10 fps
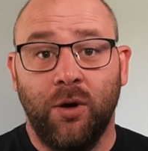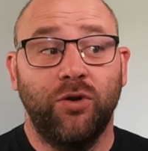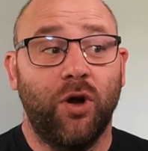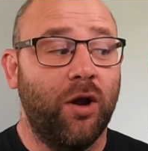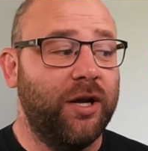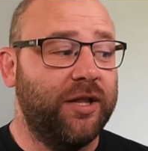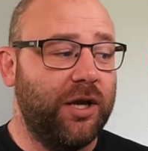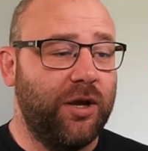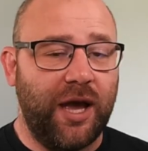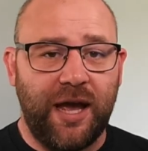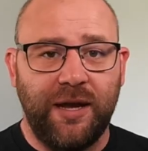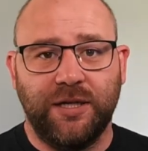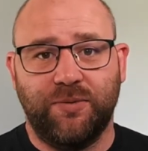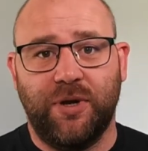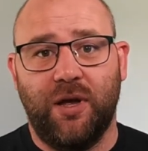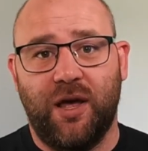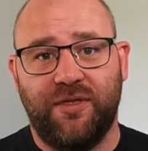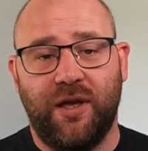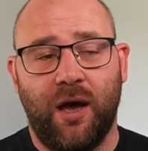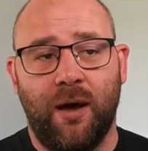not only the UK, because I
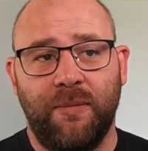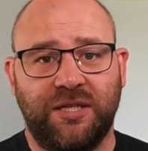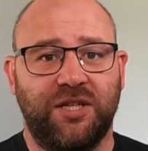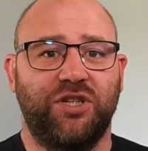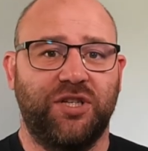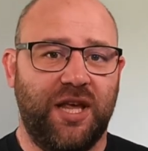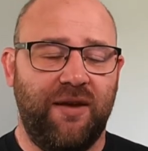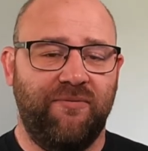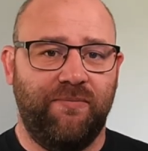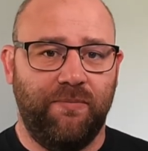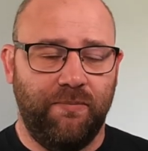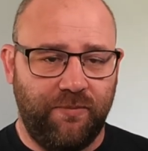think our message is getting